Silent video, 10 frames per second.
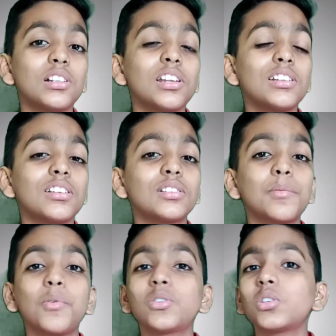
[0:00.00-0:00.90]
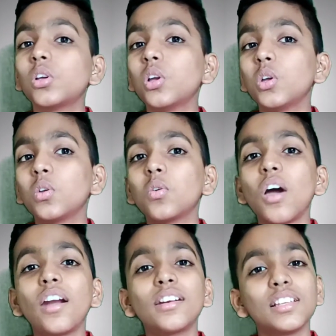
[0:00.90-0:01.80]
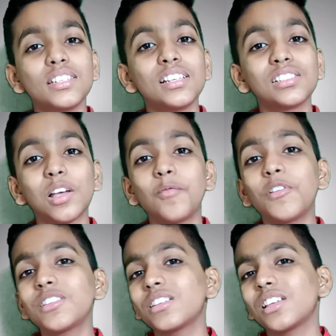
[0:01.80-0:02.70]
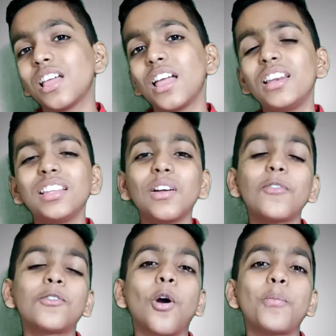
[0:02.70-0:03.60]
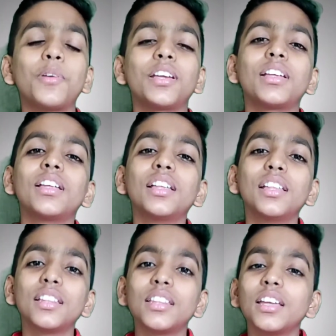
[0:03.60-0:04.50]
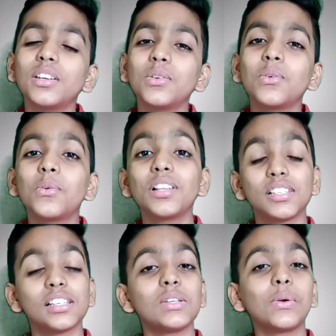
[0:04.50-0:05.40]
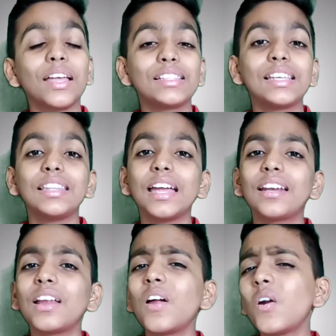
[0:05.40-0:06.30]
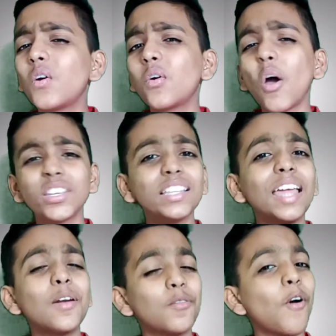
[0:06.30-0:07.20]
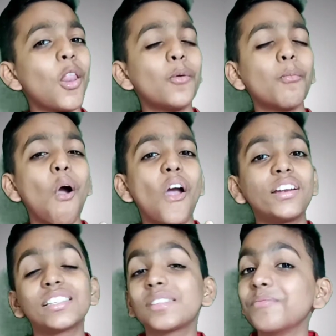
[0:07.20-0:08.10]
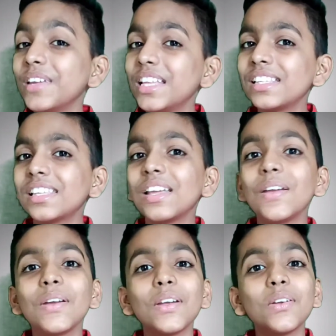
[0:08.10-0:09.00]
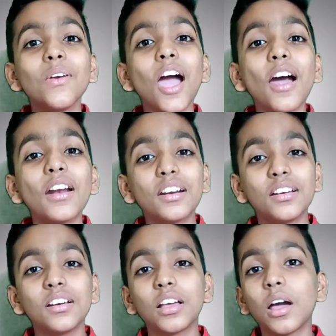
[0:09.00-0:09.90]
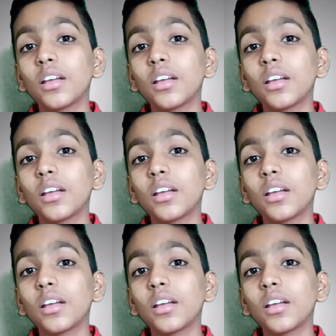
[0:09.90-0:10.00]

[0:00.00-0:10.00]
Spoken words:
let us suppose you are teaching someone any of topic, then you can say that Roger that following points. Means you are